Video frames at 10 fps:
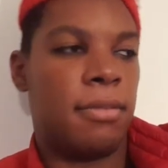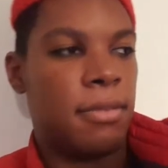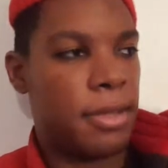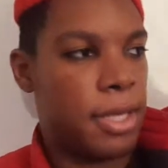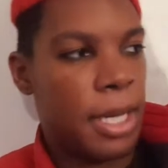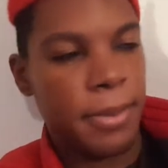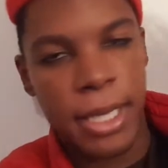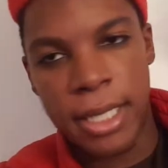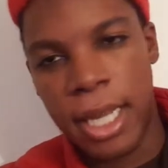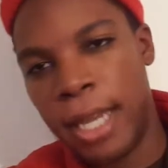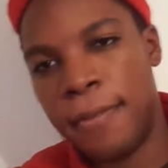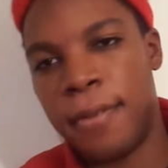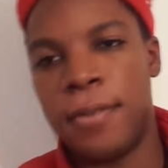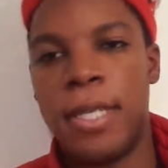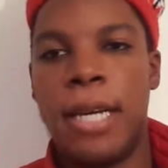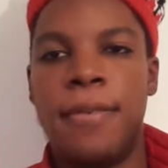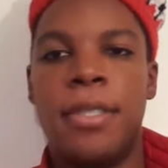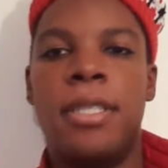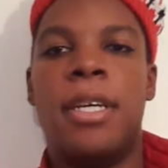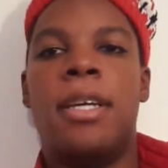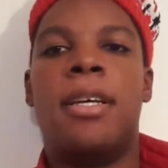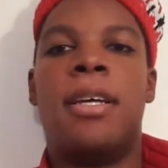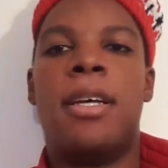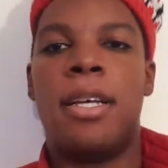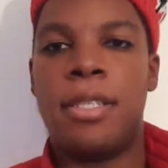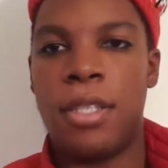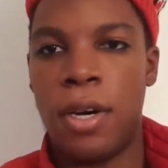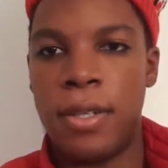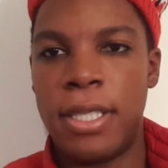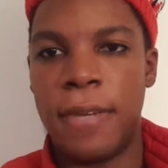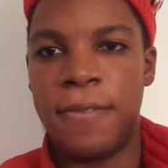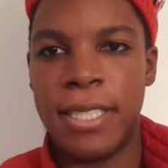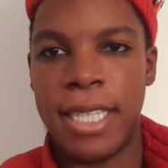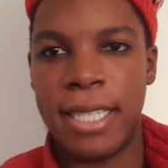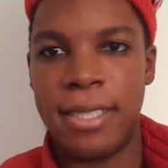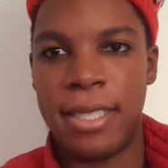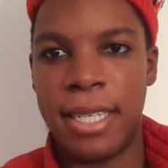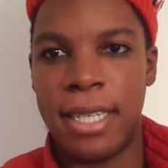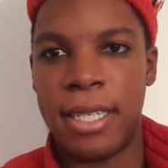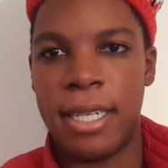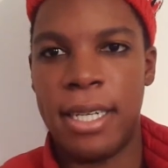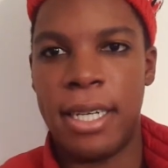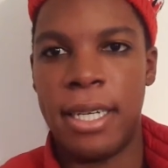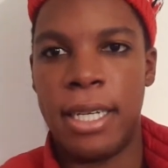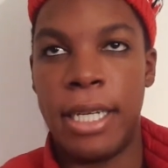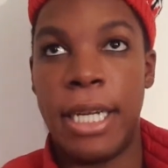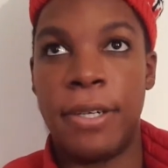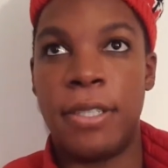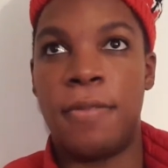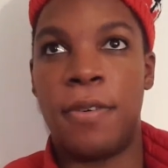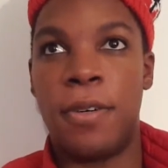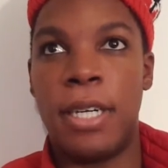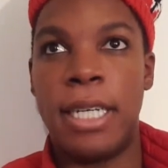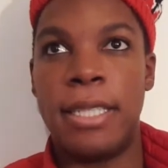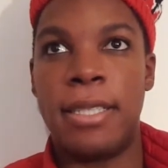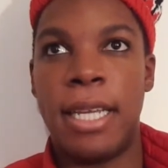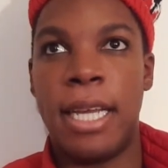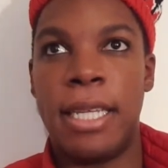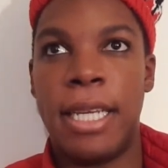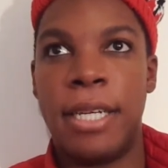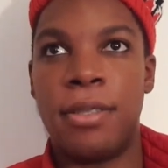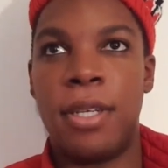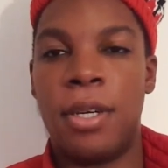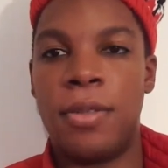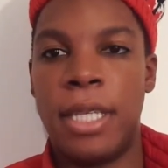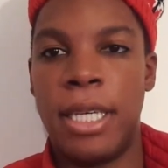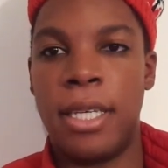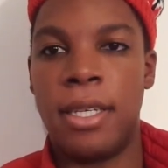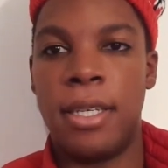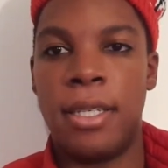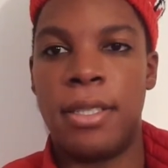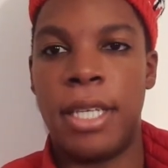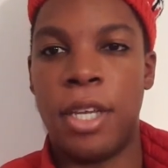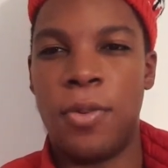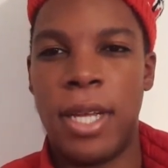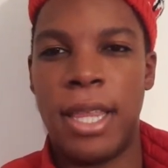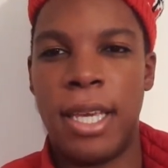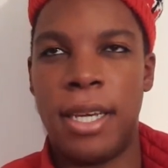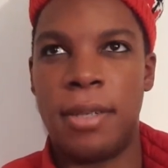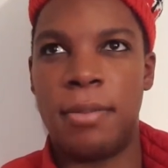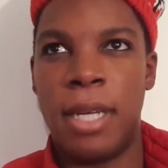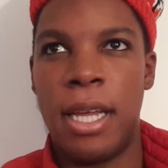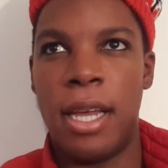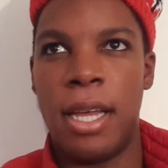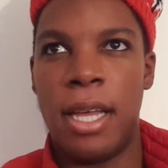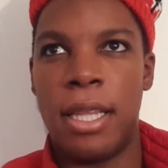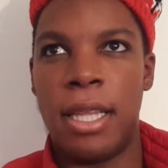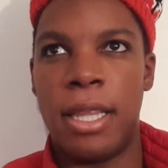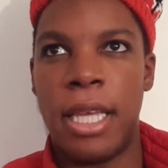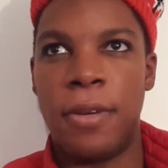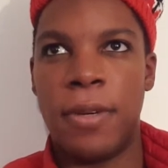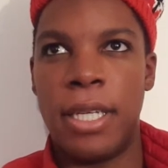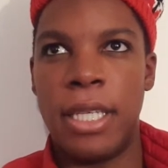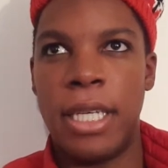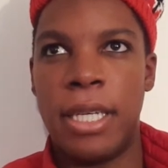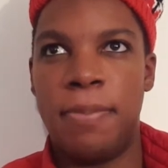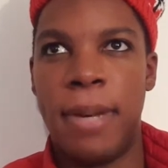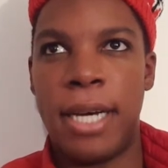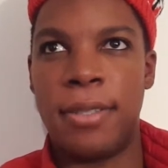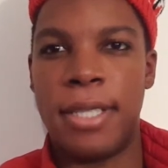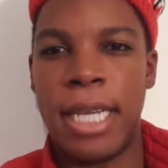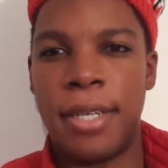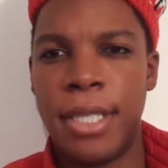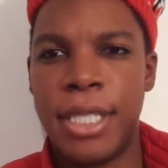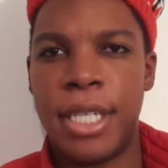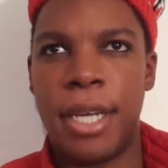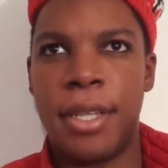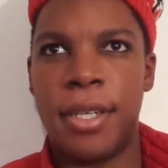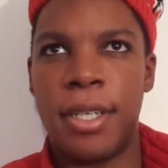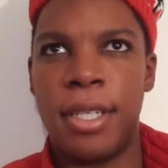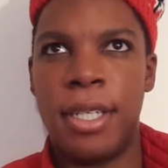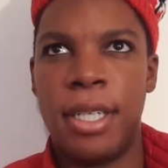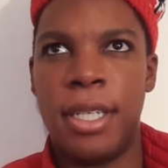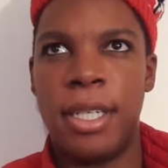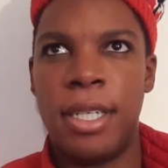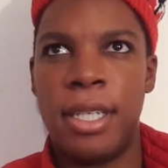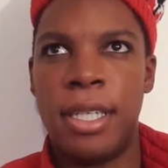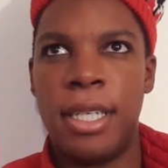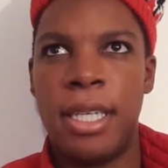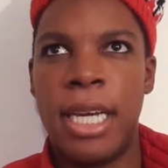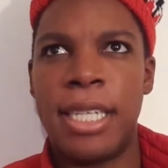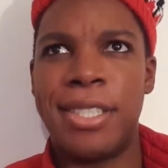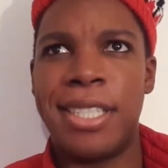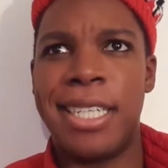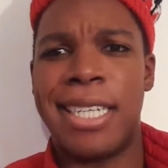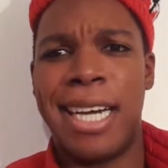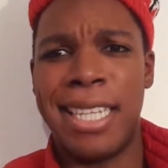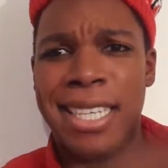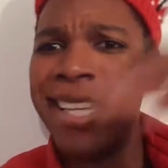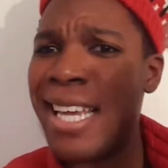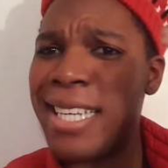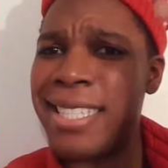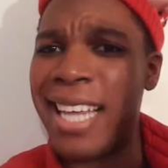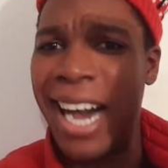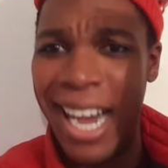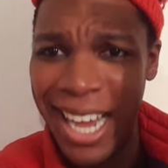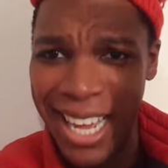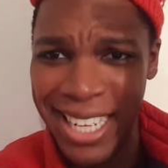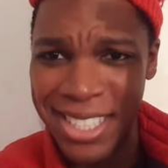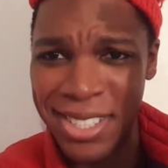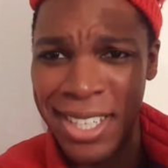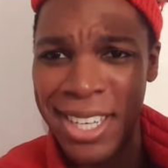celebrity life or whatever. And so it's definitely nice to hear his voice and hear Tony sing with him. They really balance out each other. He actually kind of takes the highs